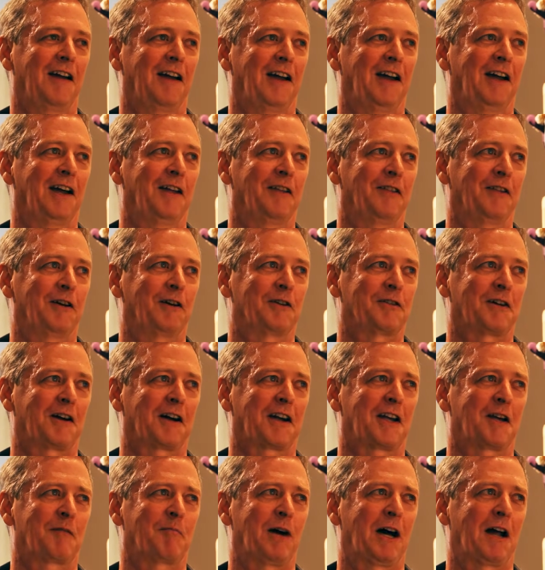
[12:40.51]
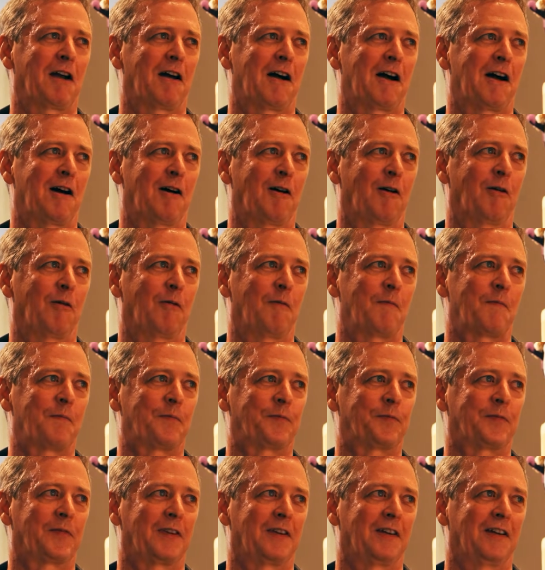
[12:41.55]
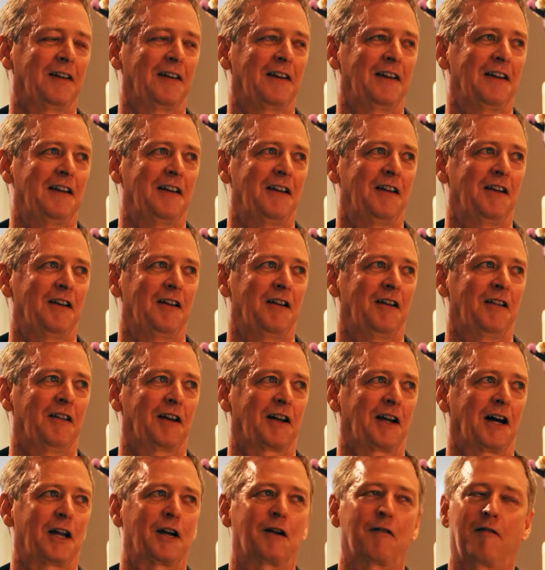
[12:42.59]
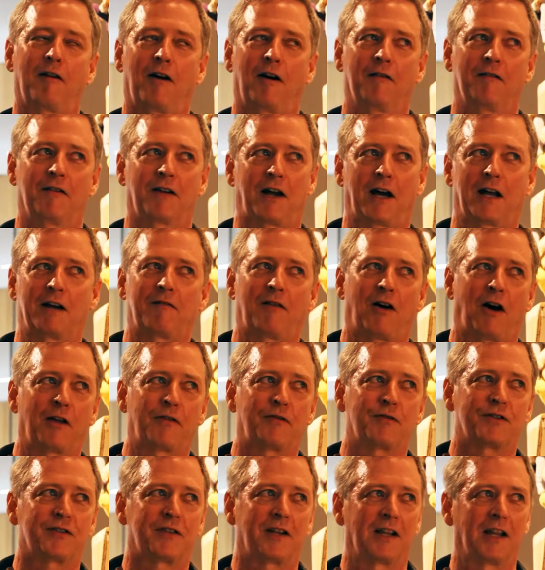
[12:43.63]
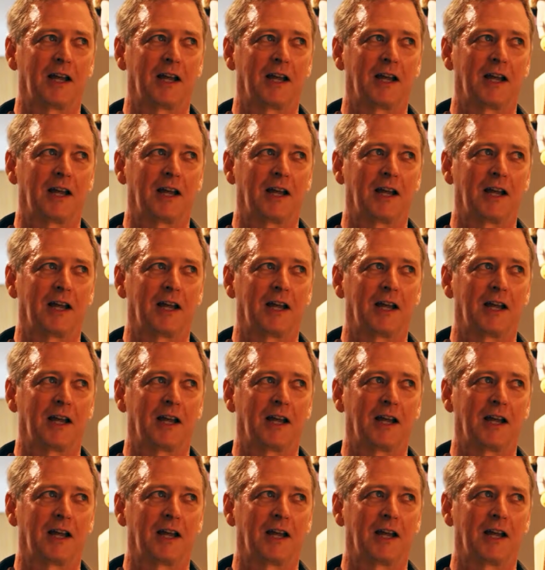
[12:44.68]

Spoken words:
And they were talking about how kind of authors they